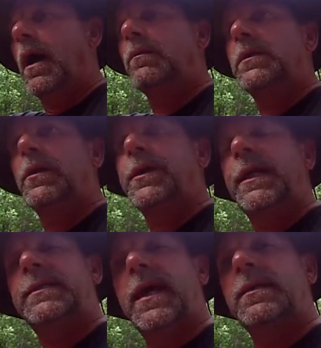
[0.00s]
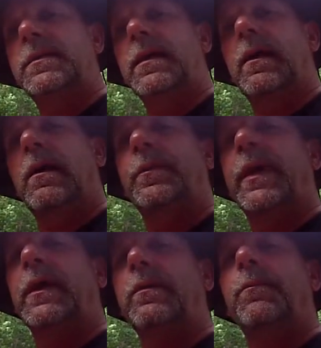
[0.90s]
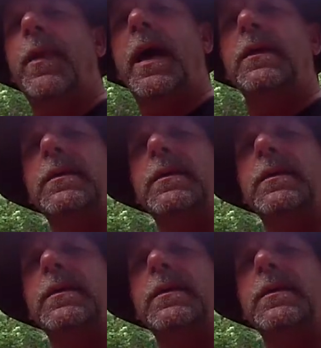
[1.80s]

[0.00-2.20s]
was looking at tents there, and I'm thinking, man,